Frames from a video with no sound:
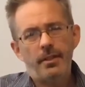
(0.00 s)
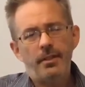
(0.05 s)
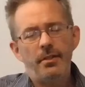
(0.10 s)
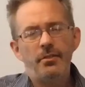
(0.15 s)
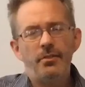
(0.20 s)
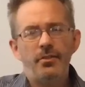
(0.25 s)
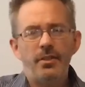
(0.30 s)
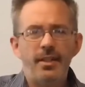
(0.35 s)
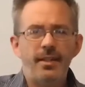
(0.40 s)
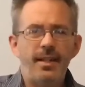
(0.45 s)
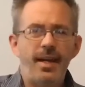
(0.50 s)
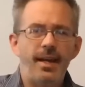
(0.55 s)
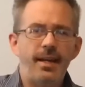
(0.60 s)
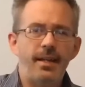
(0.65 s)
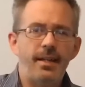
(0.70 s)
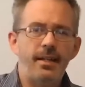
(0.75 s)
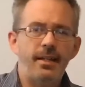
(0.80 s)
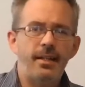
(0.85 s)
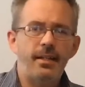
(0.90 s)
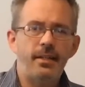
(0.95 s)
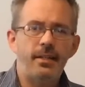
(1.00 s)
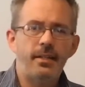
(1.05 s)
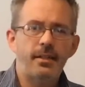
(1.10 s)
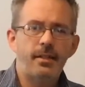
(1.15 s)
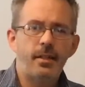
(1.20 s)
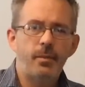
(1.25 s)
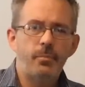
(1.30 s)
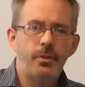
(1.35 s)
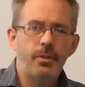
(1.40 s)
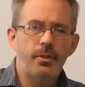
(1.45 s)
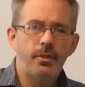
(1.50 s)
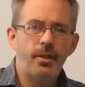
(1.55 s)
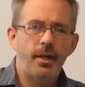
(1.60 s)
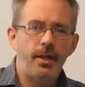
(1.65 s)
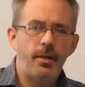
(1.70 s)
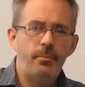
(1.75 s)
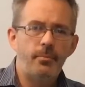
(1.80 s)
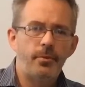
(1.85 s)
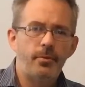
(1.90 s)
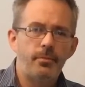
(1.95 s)
You see that a couple of
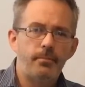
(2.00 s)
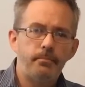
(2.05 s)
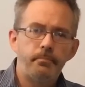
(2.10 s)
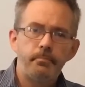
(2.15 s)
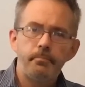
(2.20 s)
times.